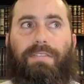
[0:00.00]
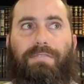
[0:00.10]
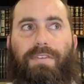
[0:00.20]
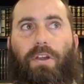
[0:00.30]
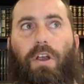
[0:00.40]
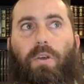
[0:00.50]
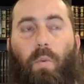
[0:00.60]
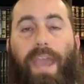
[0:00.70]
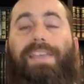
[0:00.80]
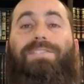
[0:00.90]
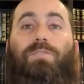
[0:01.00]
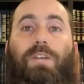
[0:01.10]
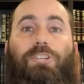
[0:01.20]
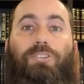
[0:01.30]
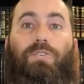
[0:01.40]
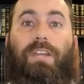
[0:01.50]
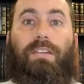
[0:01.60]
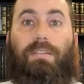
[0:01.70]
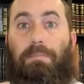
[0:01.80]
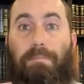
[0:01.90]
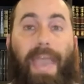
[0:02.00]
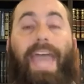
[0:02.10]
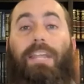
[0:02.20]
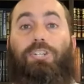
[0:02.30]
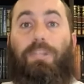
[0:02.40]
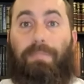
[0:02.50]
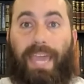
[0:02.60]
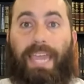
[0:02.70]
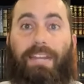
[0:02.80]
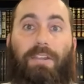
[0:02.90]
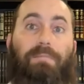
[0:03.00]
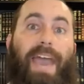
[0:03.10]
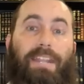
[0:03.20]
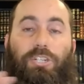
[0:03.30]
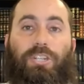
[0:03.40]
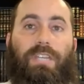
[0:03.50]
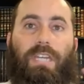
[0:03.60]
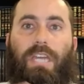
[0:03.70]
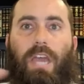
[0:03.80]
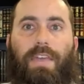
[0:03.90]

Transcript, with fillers: there are ways in which you can manage the pain and manage the,